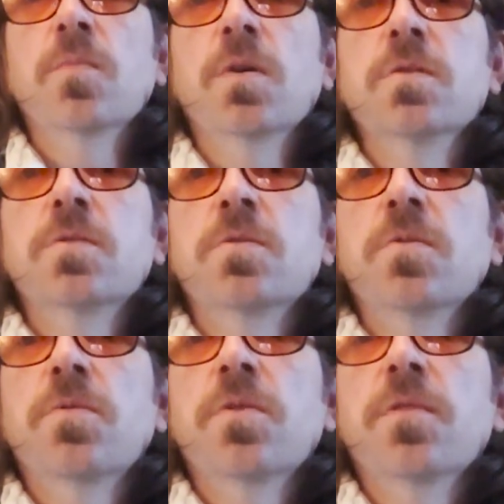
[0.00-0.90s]
1,
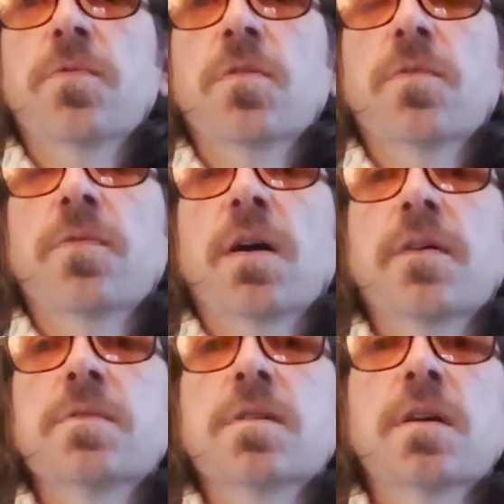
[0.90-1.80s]
2, 3, 4,
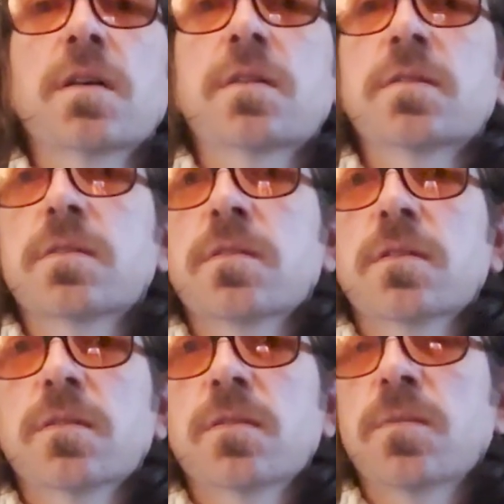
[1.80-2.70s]
5, 6.
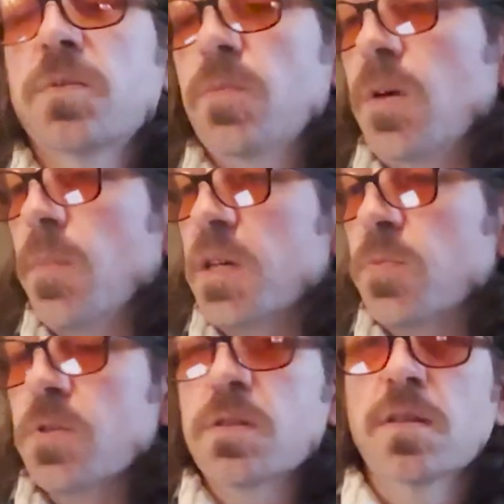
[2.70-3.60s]
To me it makes
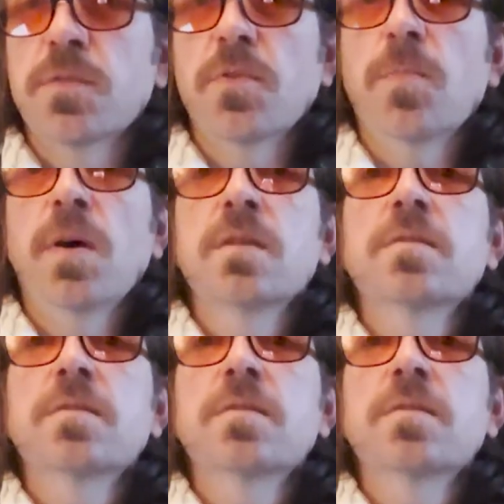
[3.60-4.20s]
more sense for the bass